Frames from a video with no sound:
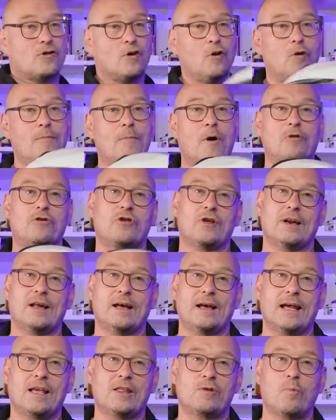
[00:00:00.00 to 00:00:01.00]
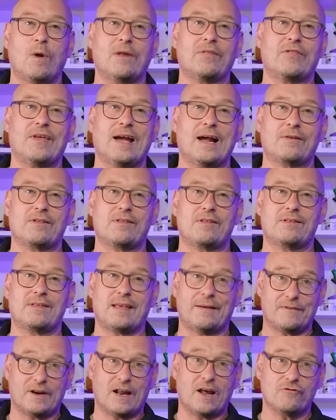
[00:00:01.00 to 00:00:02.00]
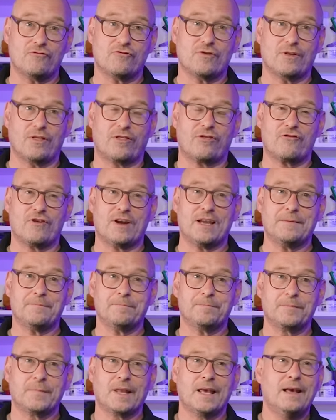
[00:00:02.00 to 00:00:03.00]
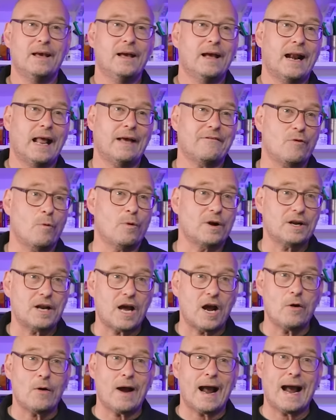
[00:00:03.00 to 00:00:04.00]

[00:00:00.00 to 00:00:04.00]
Tour Modular is 1,703. Now, if you want to know